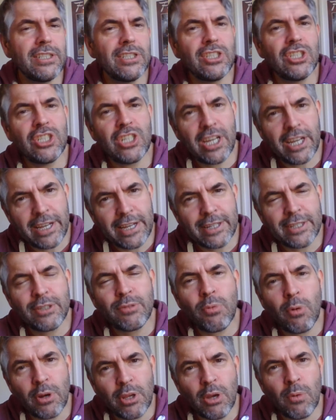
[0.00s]

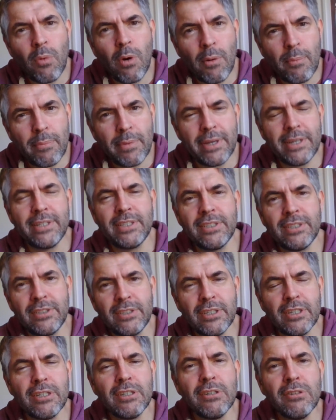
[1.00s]
change what you want me to
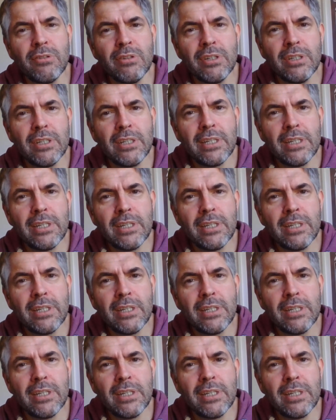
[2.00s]
do